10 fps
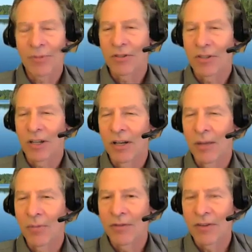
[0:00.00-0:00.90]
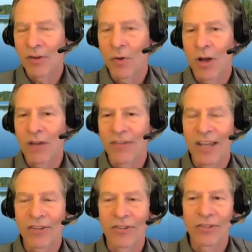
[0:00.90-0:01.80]
and there's a number of different
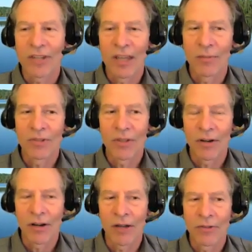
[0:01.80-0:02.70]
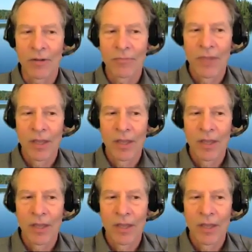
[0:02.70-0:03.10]
quantification schemes that are out there.